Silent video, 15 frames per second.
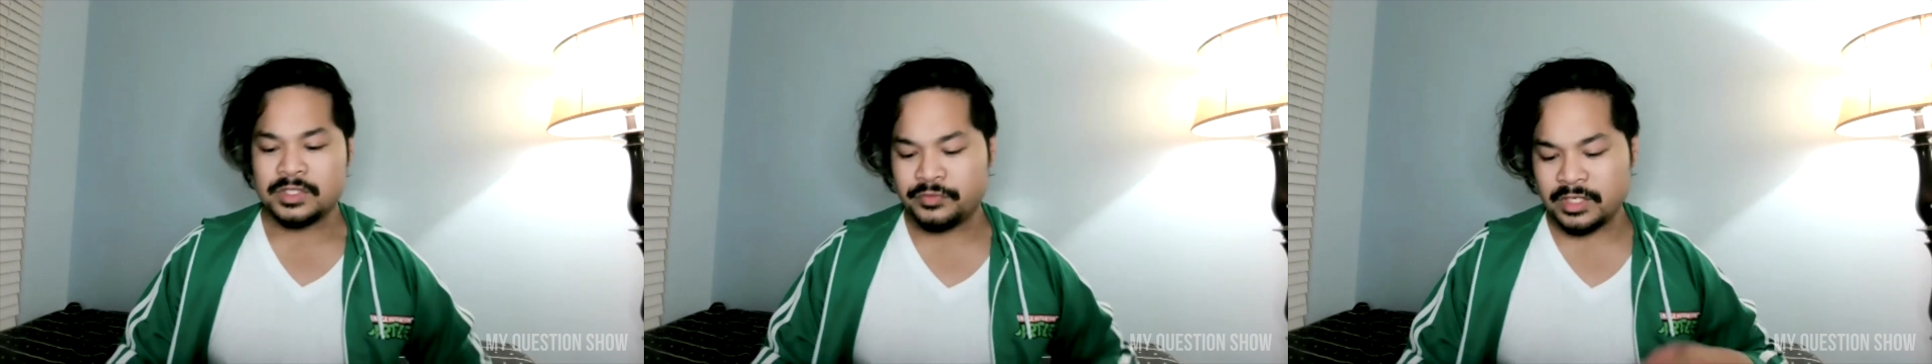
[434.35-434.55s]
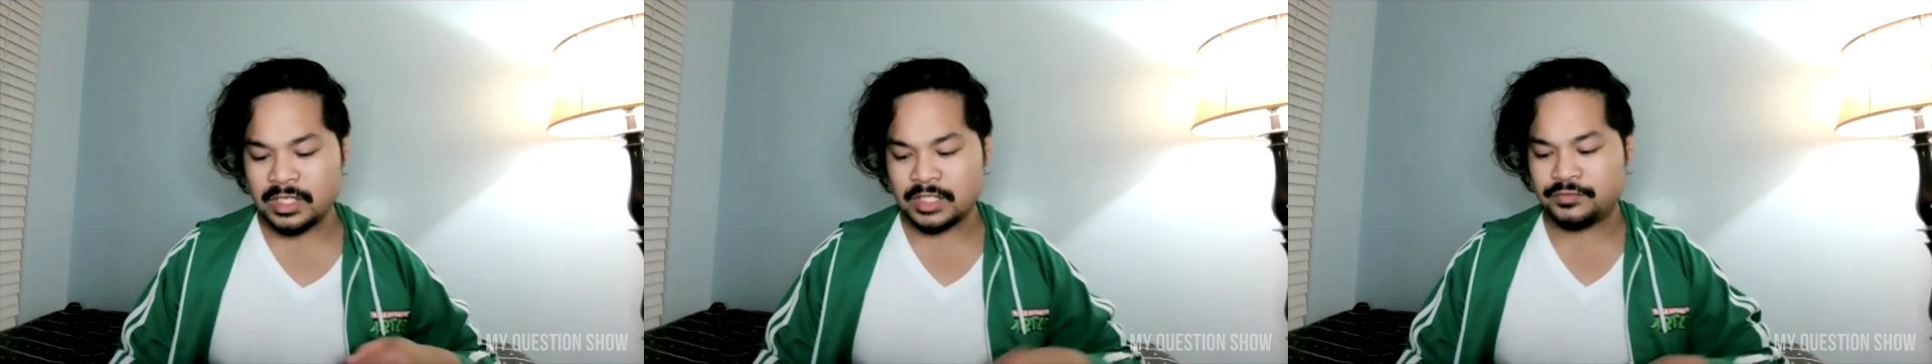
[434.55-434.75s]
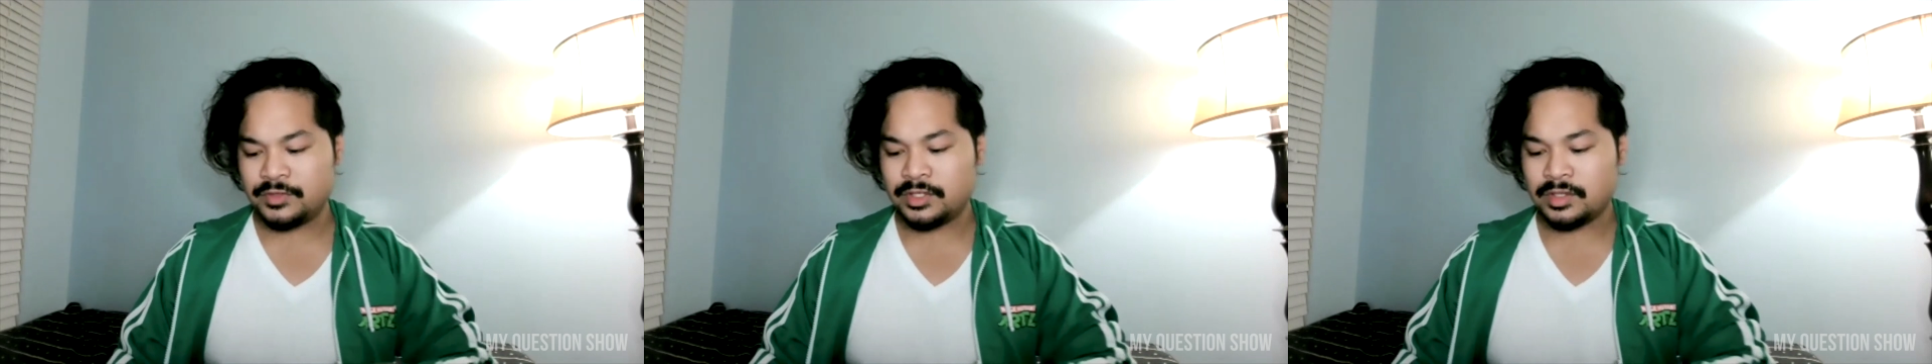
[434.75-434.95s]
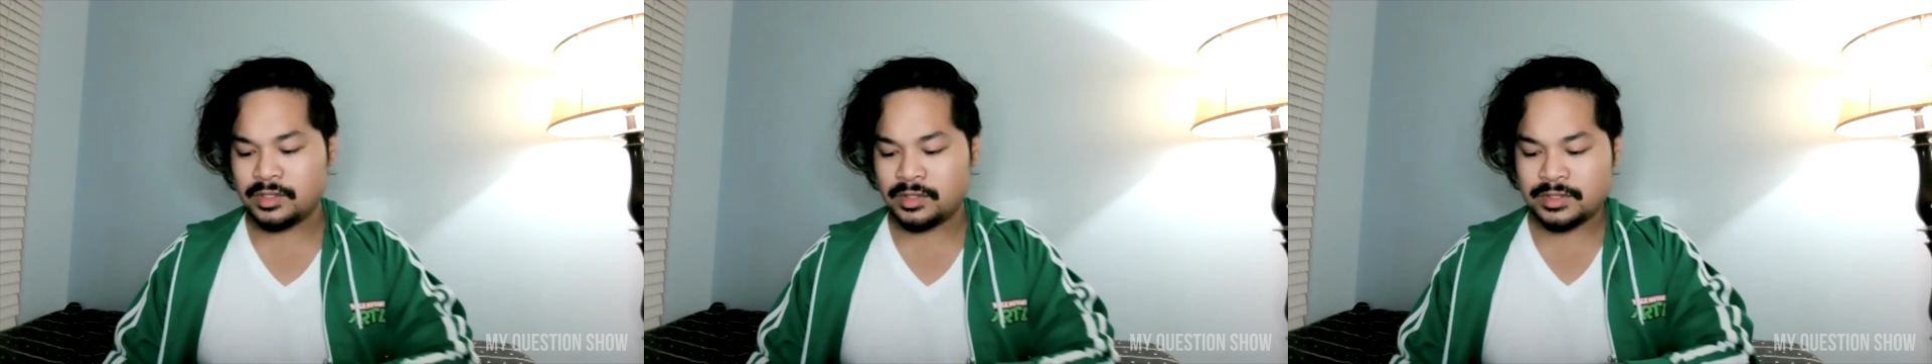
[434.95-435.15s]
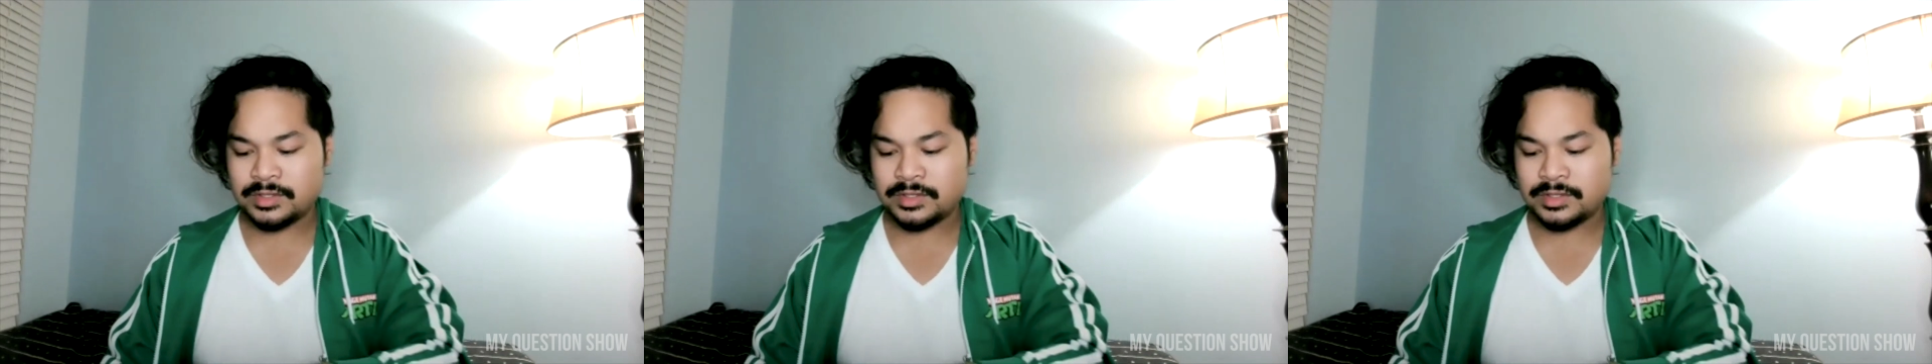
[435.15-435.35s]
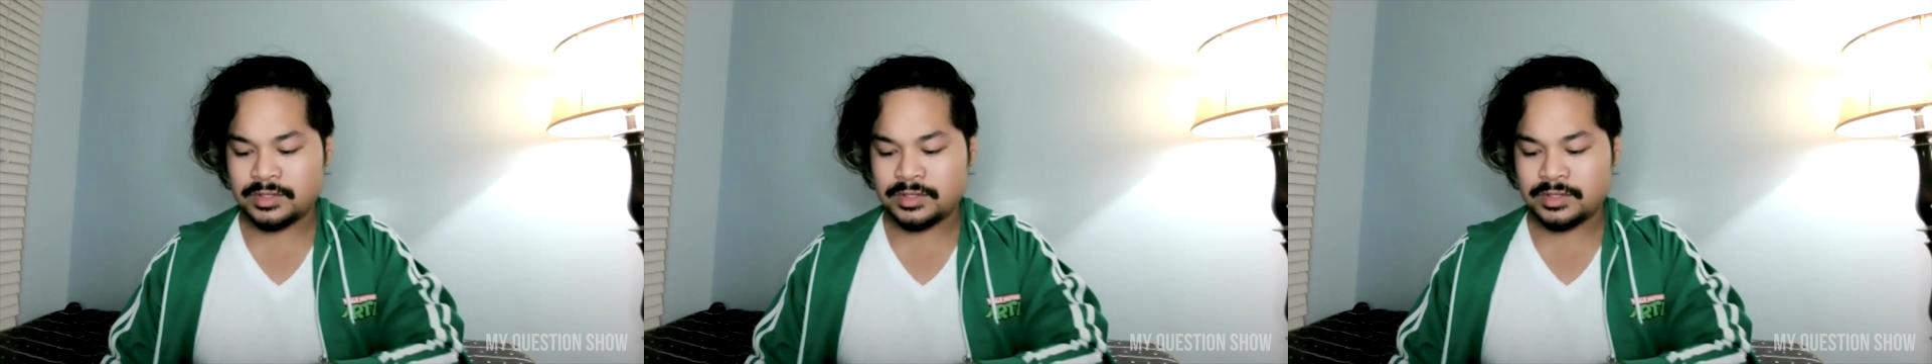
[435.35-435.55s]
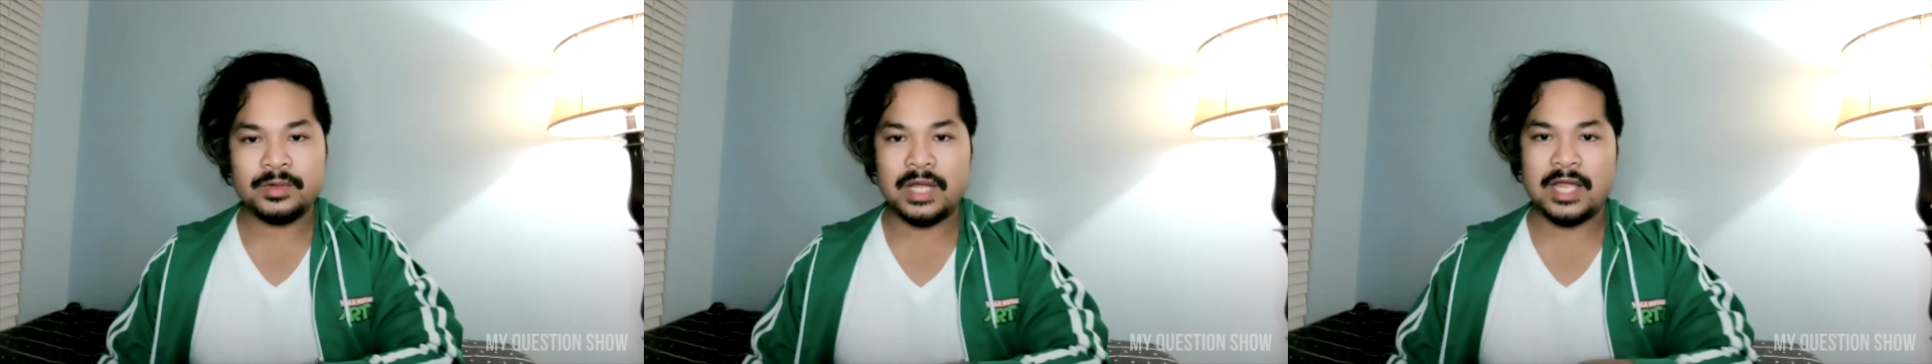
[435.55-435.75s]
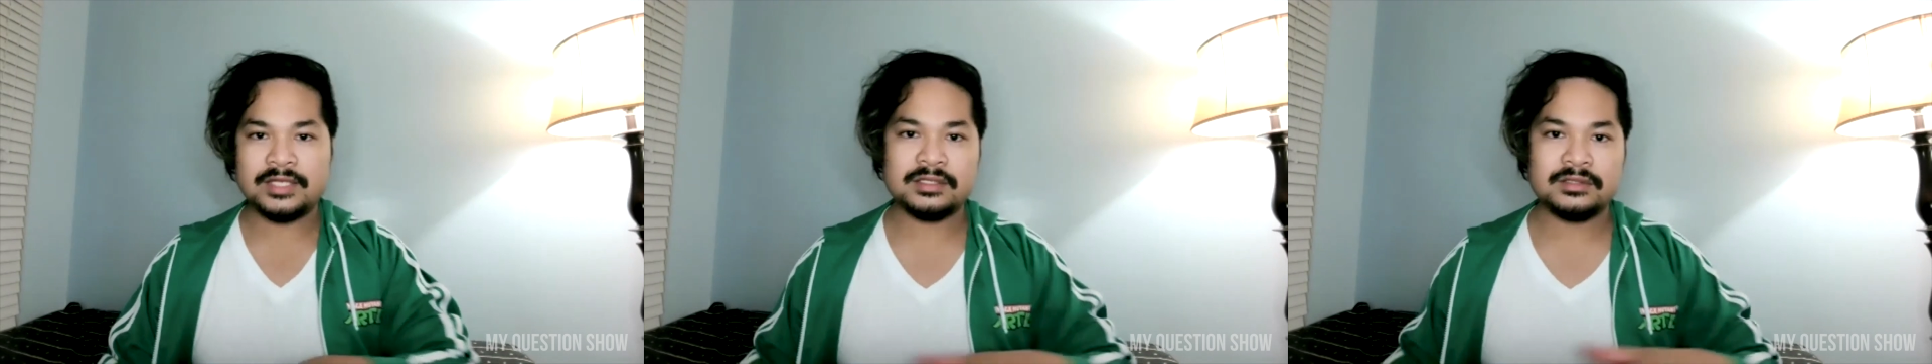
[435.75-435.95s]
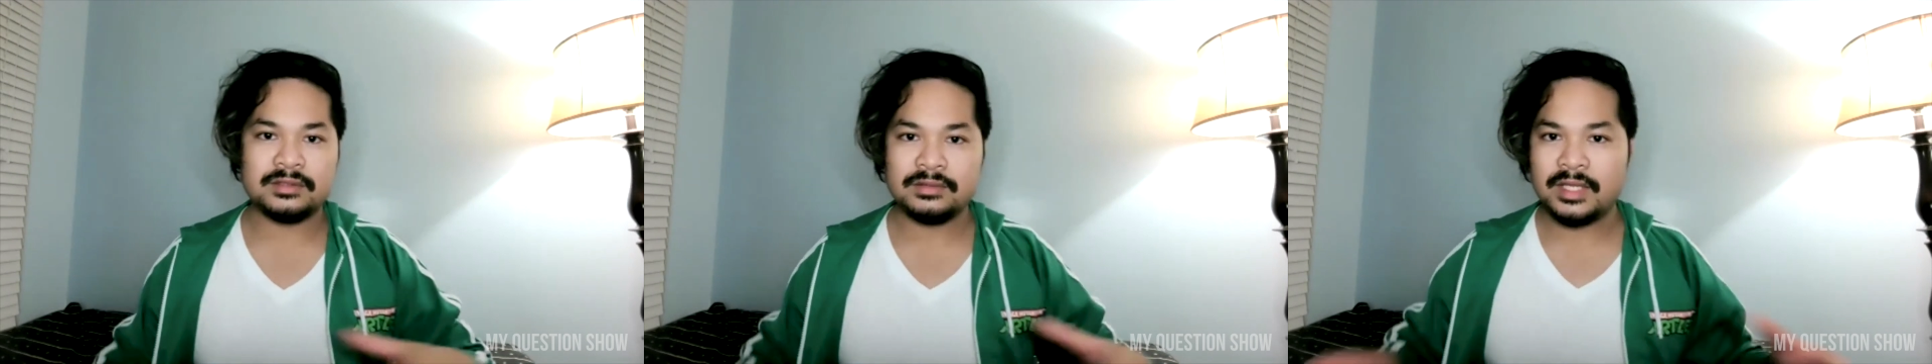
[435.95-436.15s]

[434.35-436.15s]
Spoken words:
for the next few years, I did